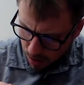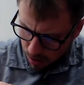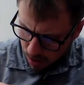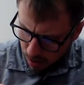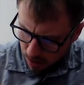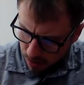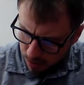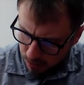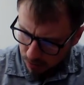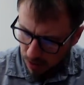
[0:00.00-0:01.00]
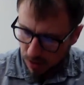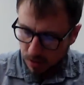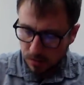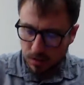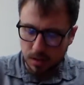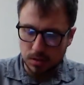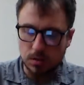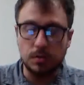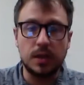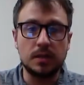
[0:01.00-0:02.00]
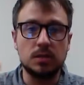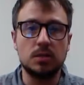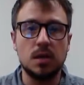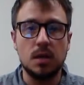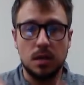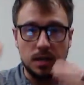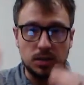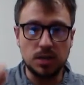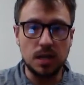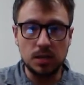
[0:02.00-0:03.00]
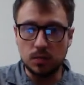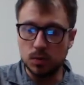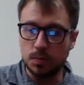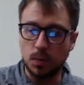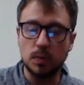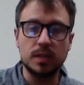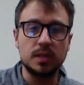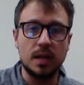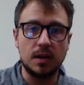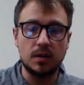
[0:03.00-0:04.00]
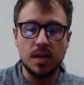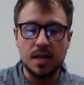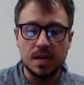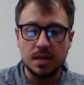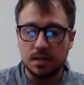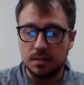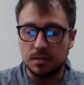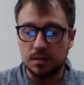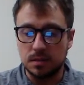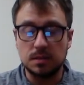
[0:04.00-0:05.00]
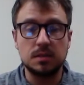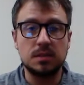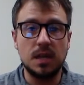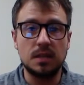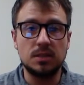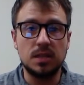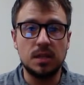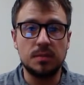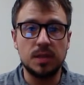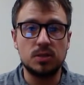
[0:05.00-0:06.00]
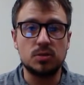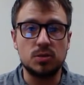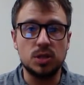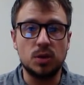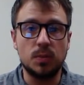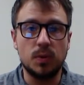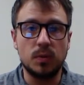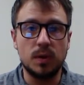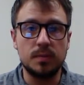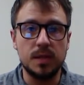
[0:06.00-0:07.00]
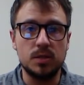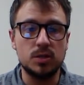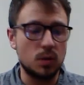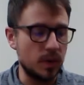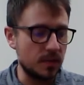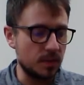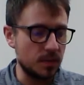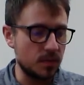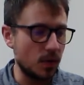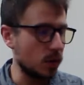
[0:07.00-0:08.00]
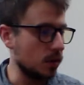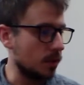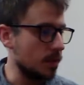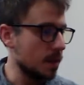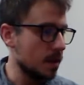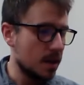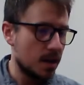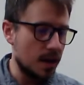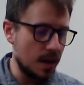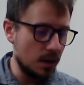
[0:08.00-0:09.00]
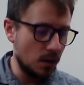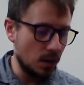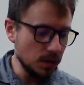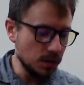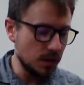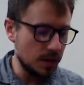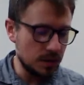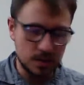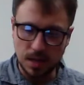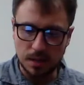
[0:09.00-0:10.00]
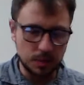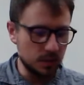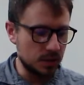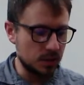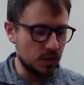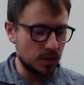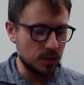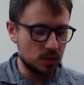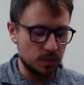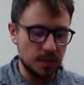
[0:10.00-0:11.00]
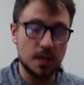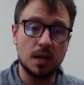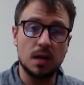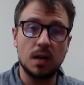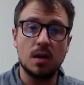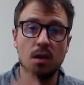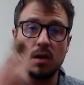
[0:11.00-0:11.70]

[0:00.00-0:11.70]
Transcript: line, right? So that's 10 newtons pulling down 10 centimeters or 0.1 meters away from the fulcrum. Now, also at the table, there's going to be a